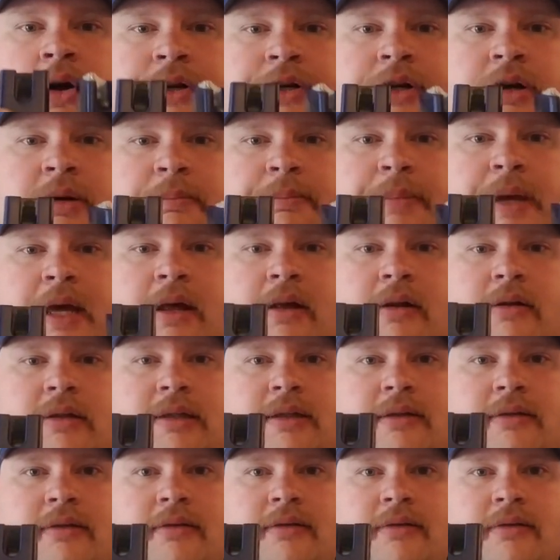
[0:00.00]
your
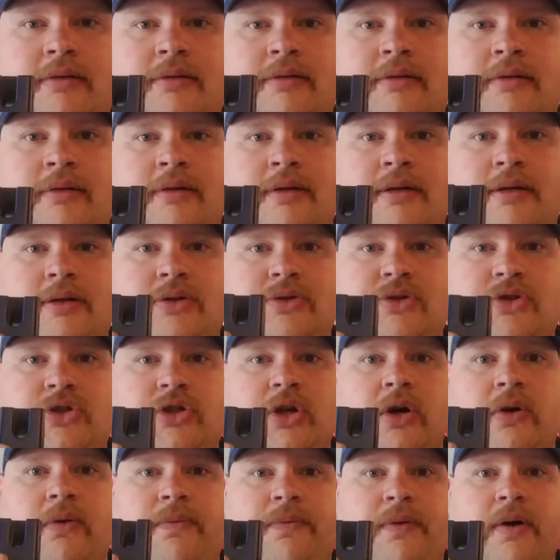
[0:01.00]
belt
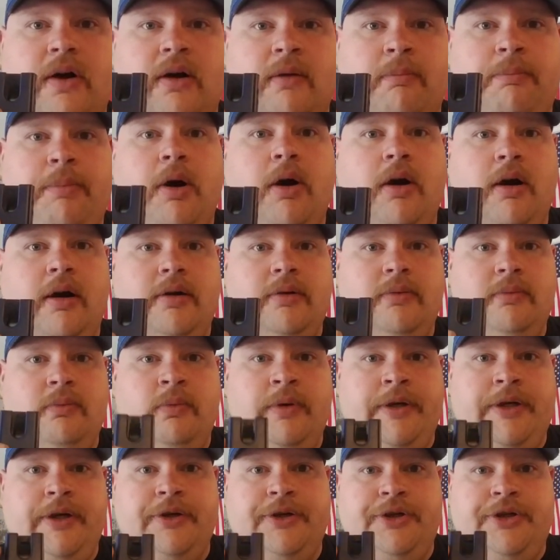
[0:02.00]
so far apart
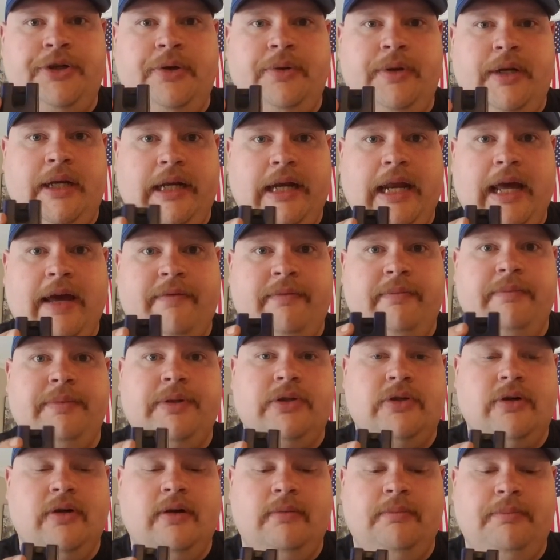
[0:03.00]
when you're shooting and have them in
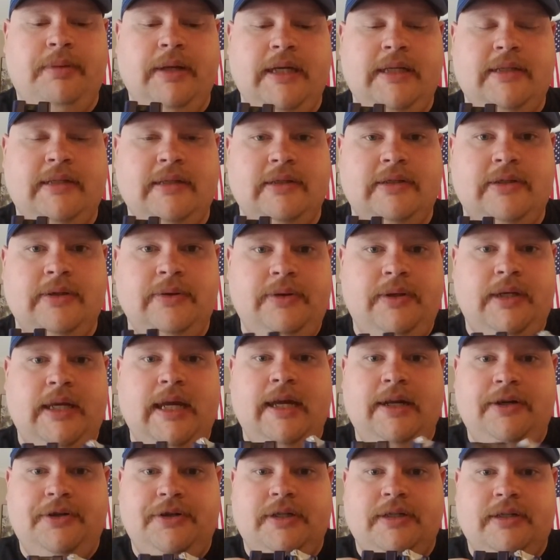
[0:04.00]
certain places. So you
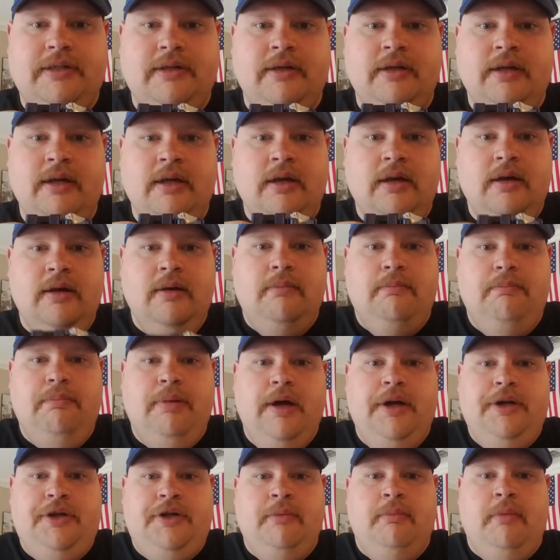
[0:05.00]
can't just
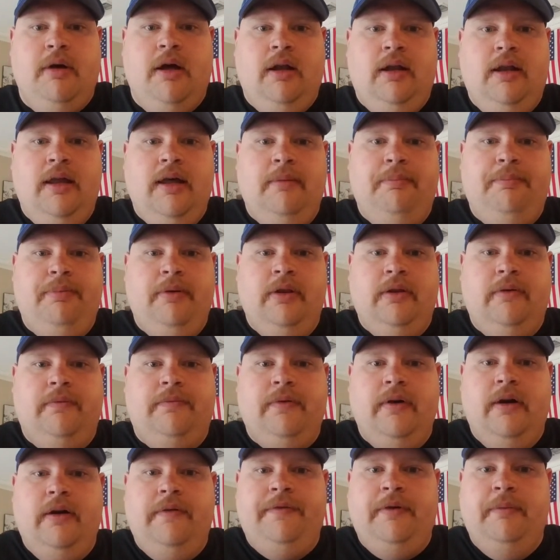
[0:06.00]
bunch them all up on the
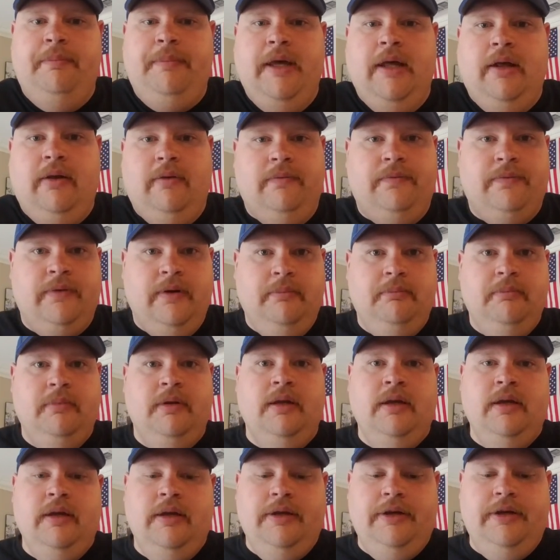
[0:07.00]
front of your belt from
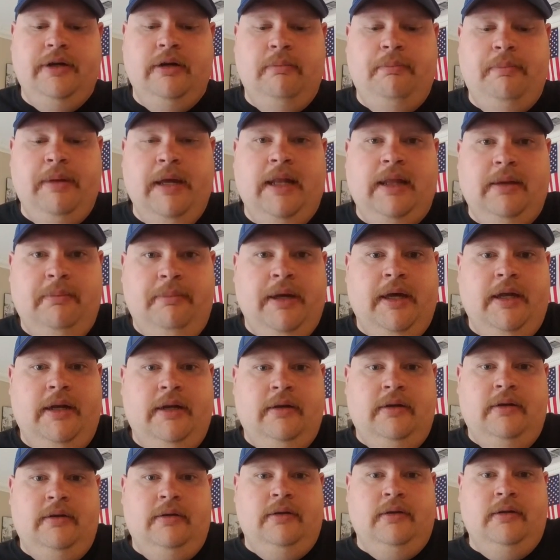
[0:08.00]
your belly
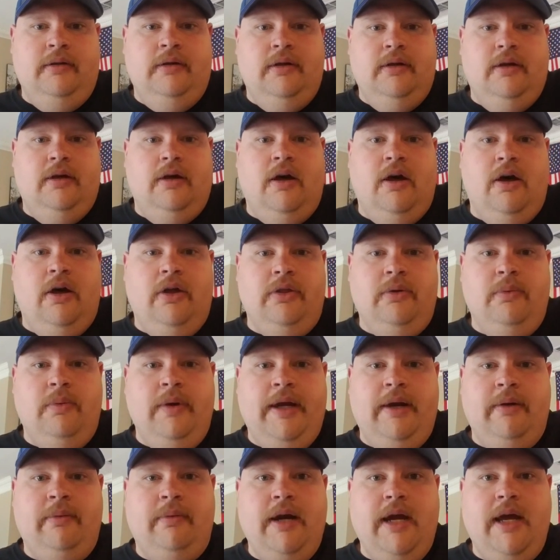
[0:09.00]
button all the
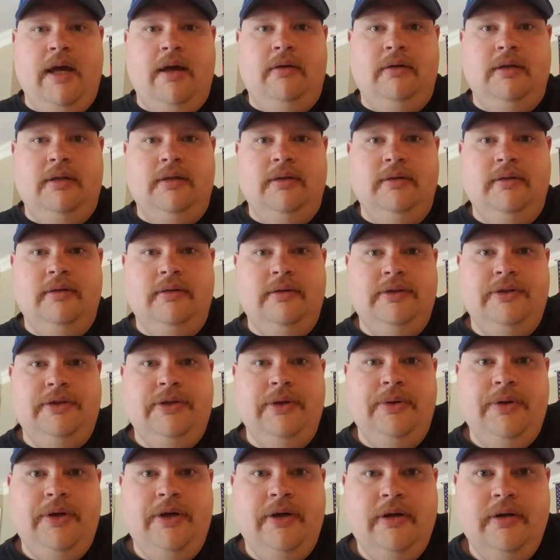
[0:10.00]
way around to
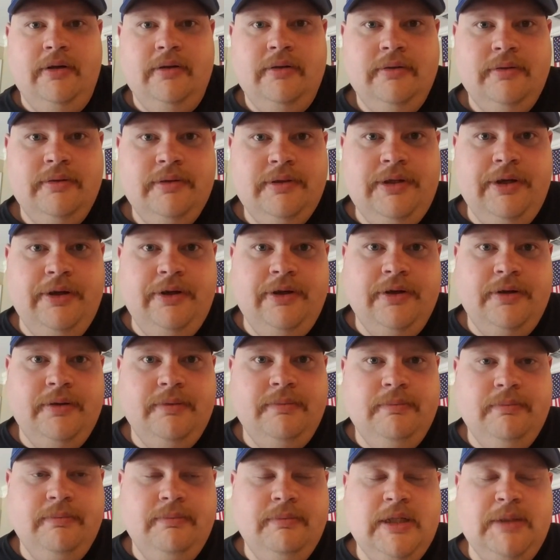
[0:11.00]
your
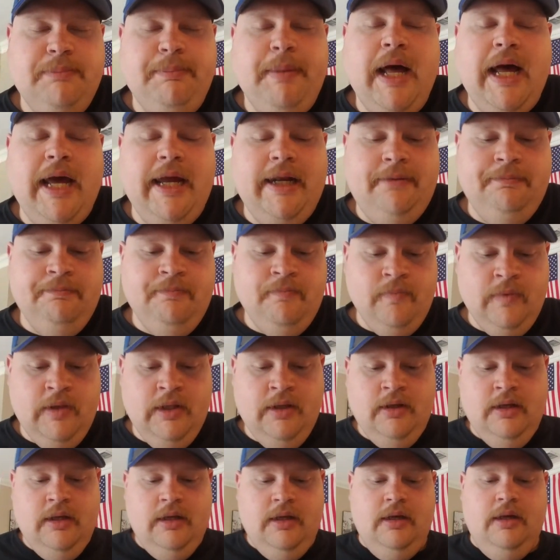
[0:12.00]
spine.
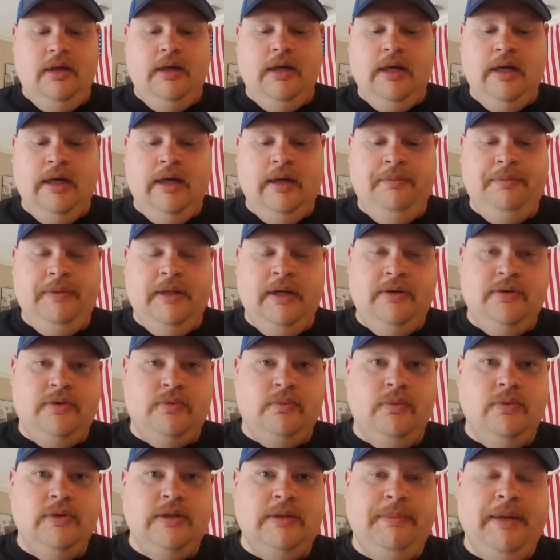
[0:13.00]
There's
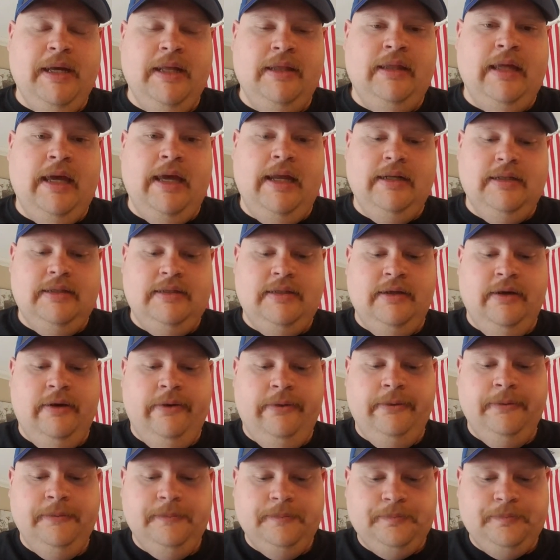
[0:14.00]
rules about that. So